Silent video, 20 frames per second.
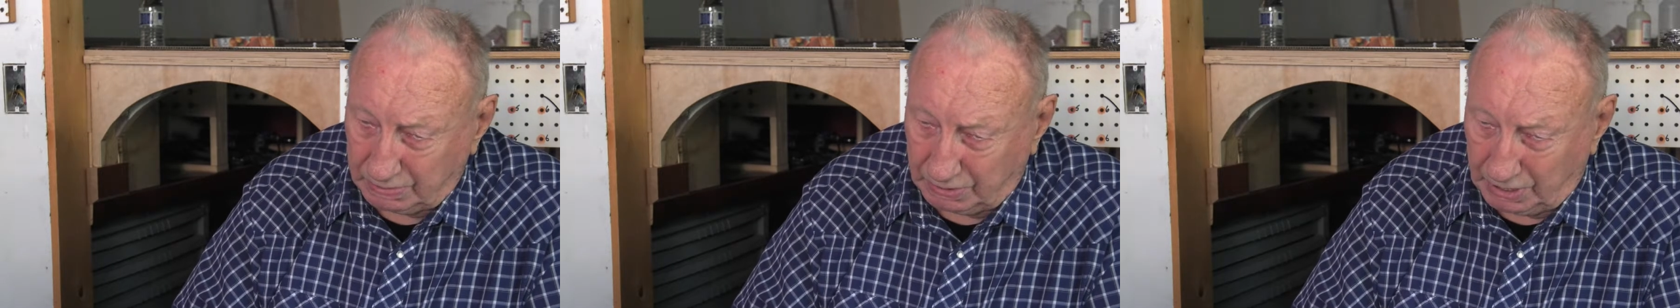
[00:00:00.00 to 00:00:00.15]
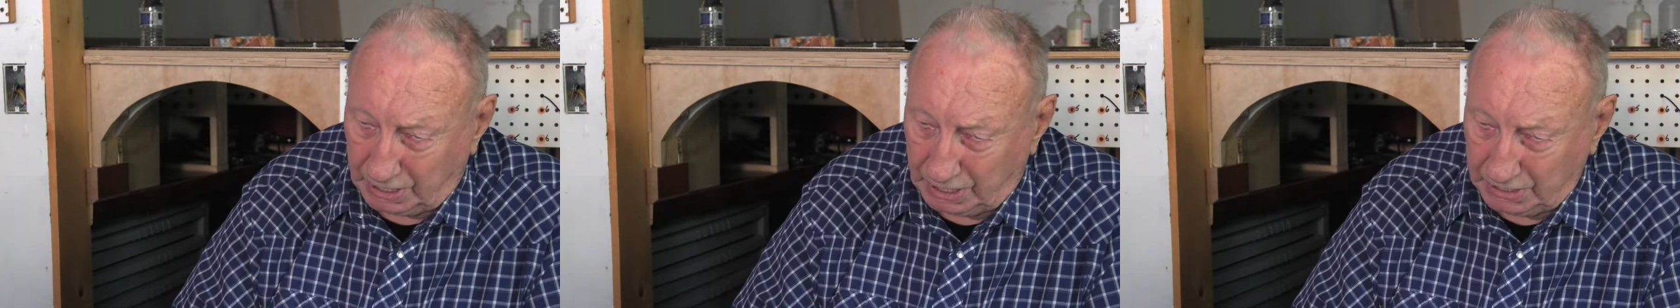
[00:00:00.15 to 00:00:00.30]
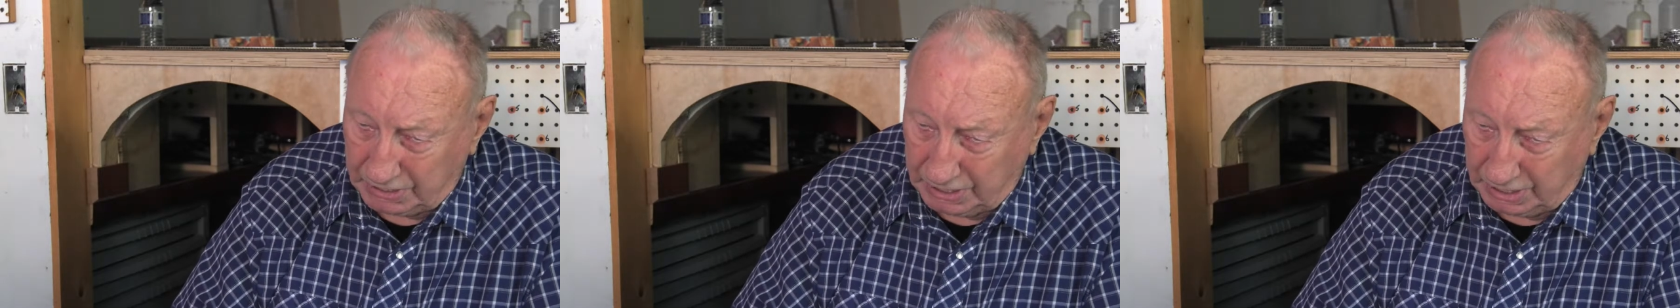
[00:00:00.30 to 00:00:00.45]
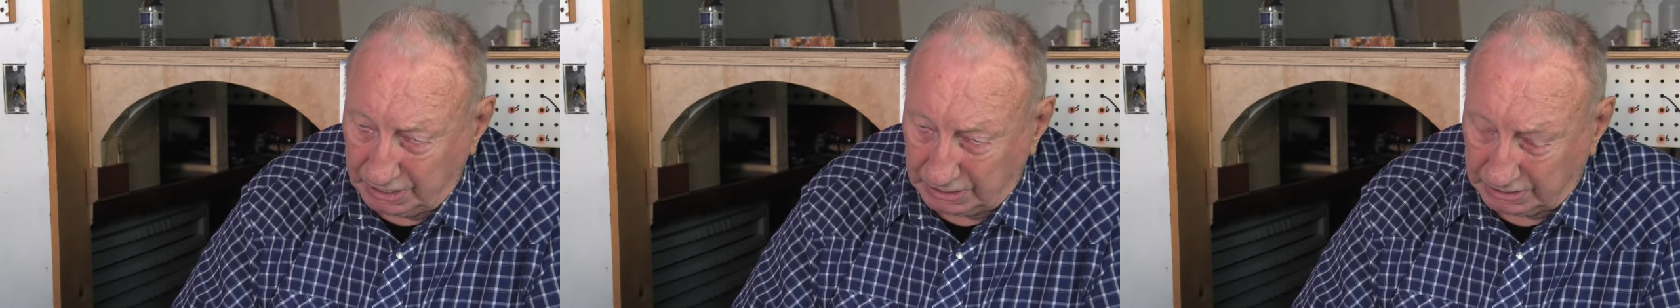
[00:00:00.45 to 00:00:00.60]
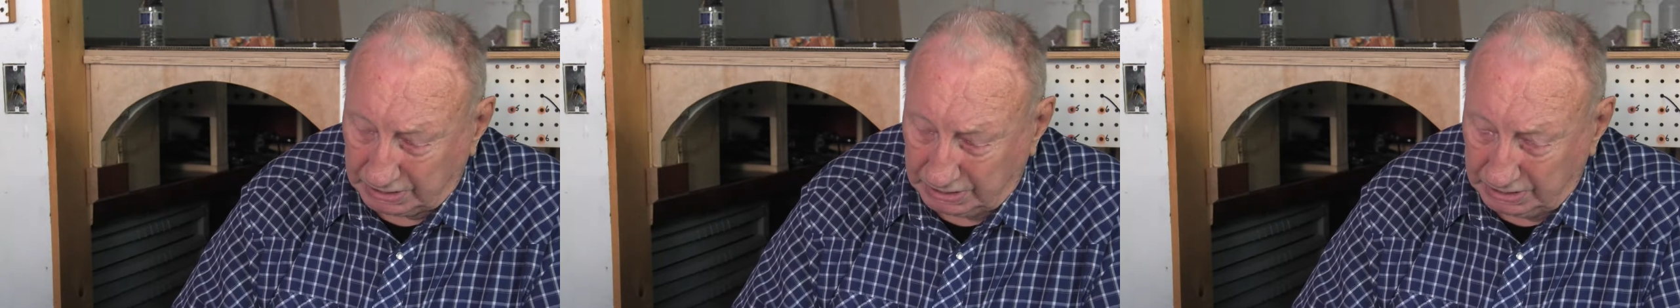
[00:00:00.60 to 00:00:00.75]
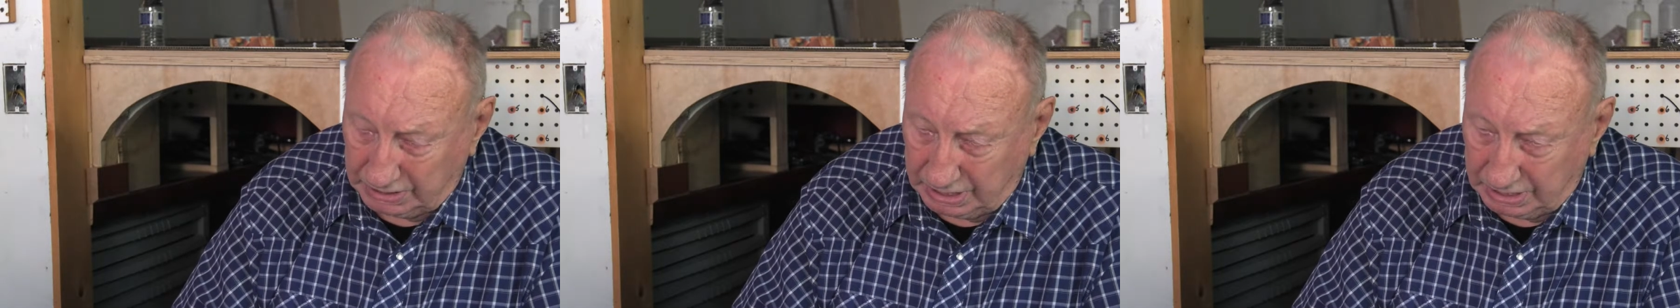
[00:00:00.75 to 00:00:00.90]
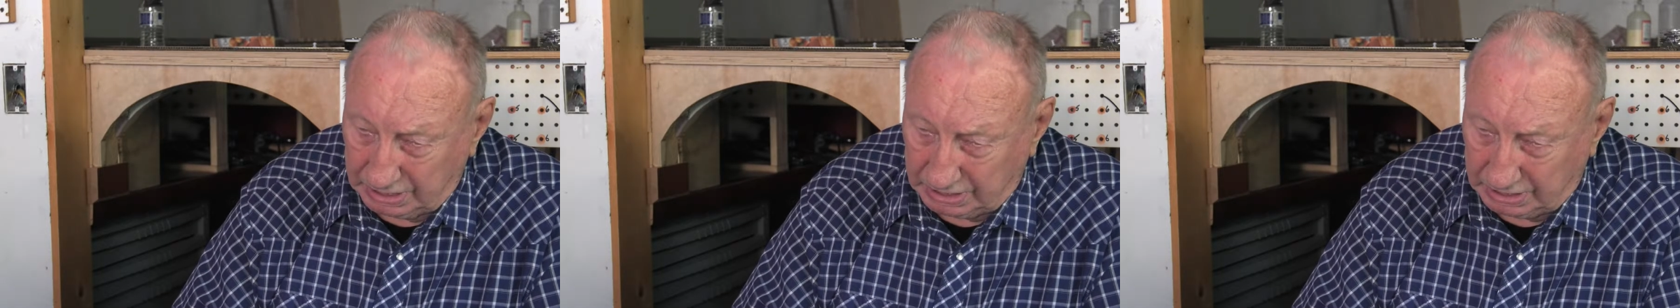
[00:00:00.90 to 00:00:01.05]

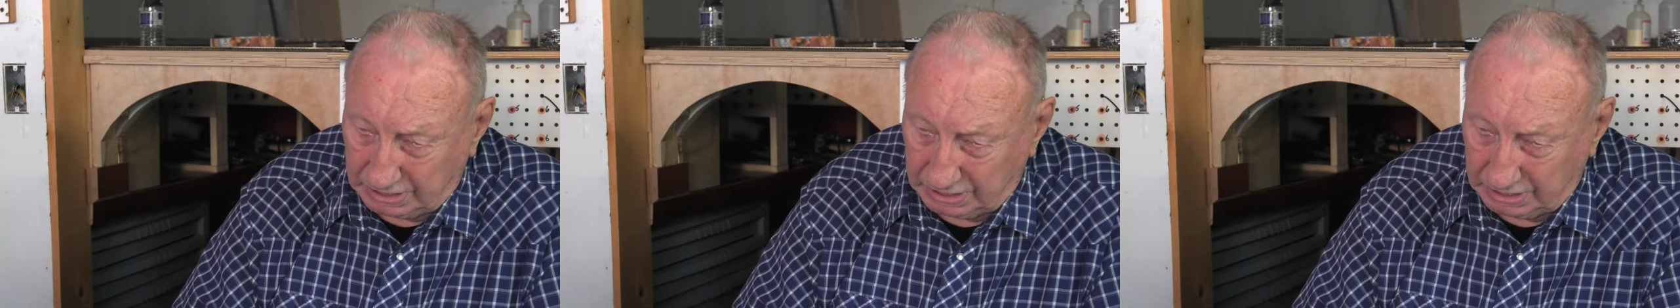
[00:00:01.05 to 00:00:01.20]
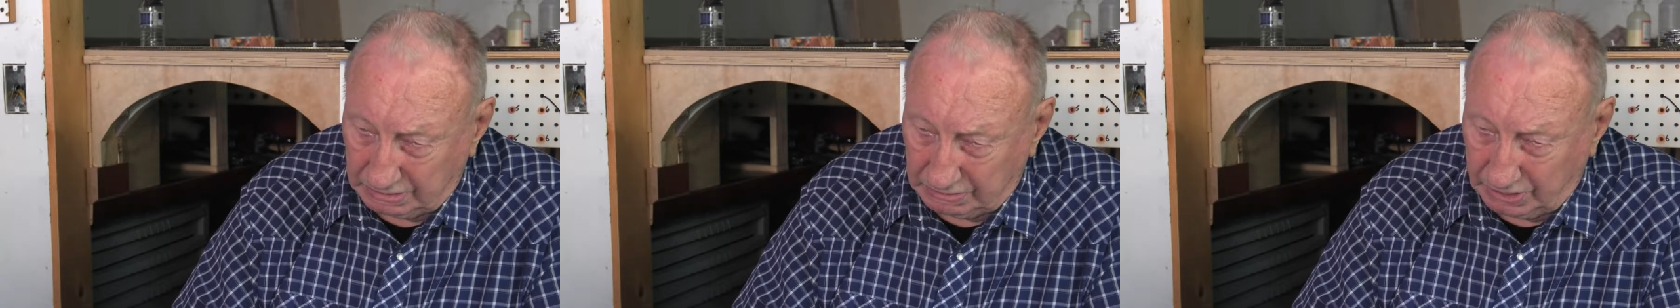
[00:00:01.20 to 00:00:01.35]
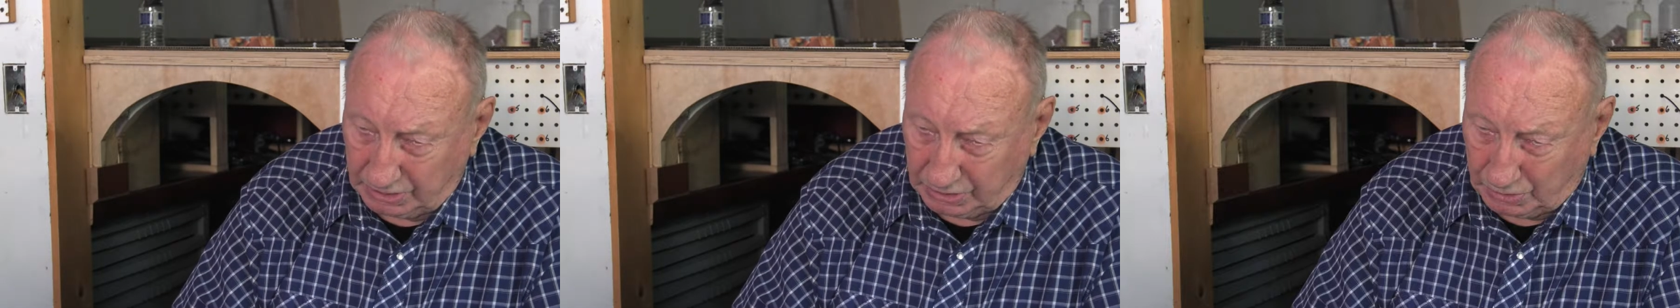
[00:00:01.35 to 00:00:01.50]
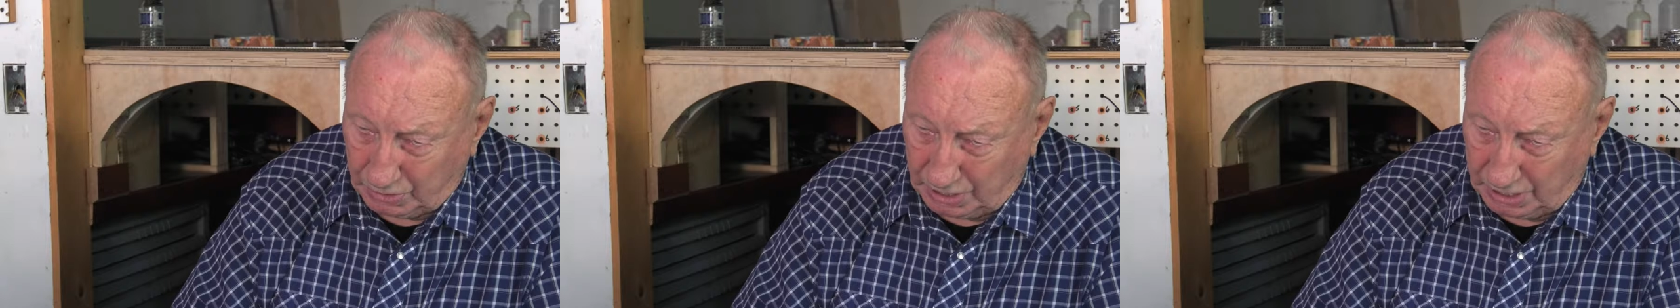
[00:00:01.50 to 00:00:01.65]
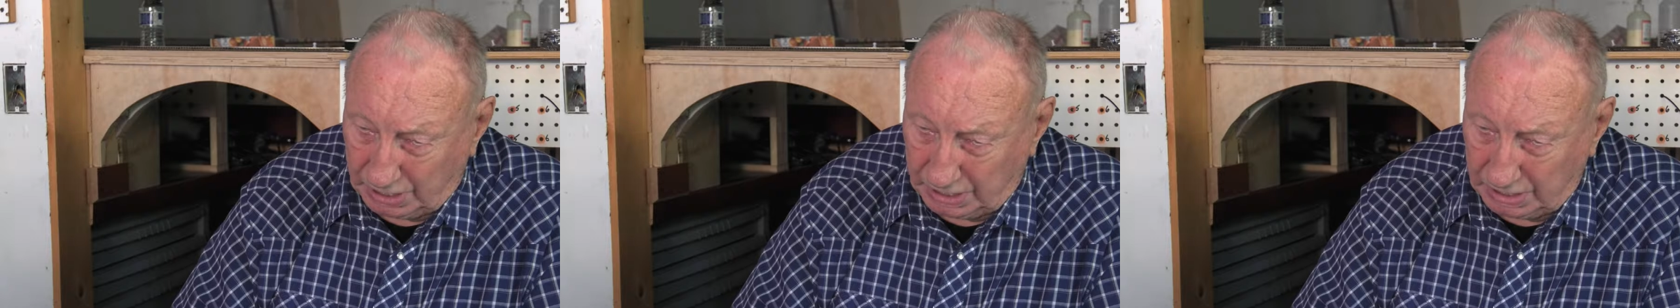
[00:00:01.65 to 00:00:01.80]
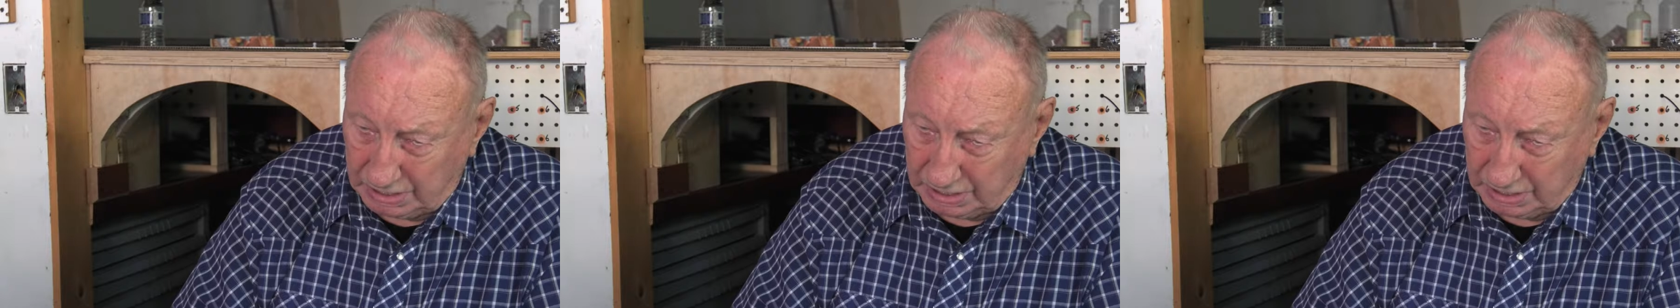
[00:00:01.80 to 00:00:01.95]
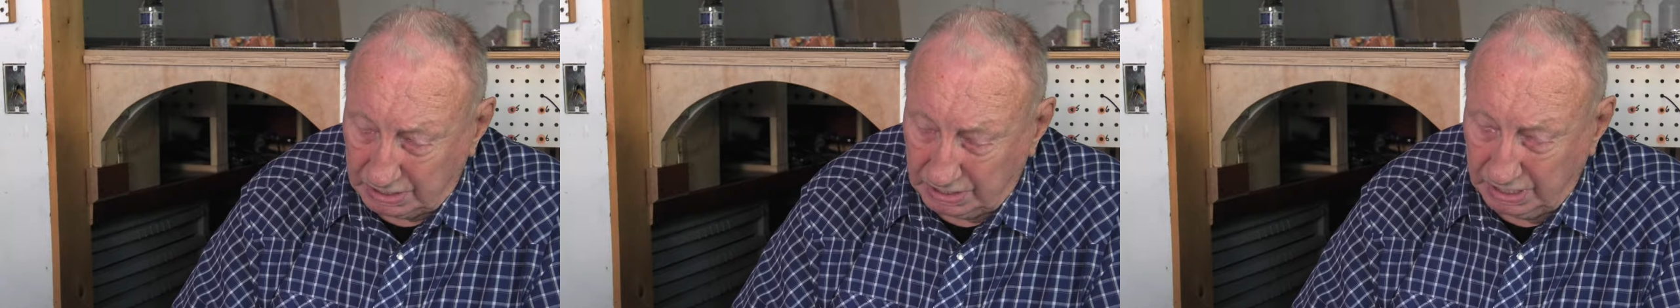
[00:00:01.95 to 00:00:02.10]
project that
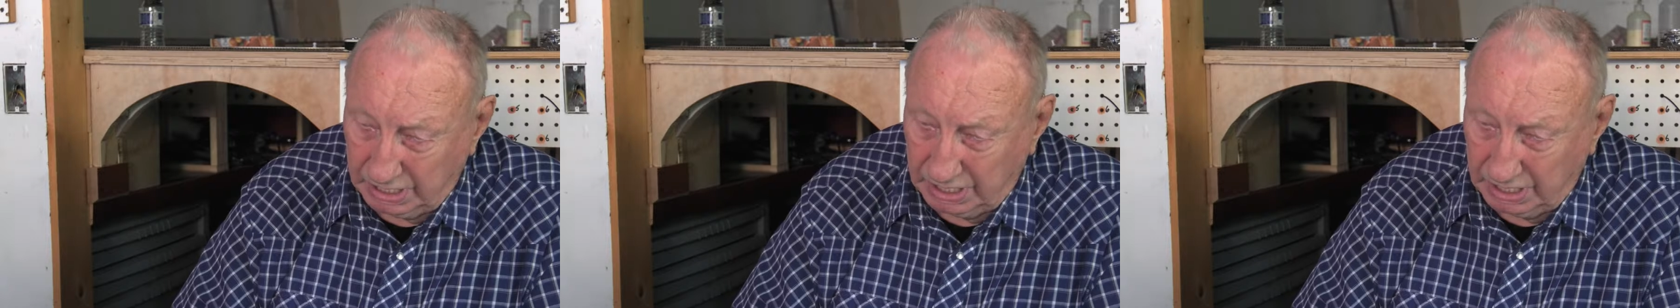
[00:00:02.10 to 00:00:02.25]
required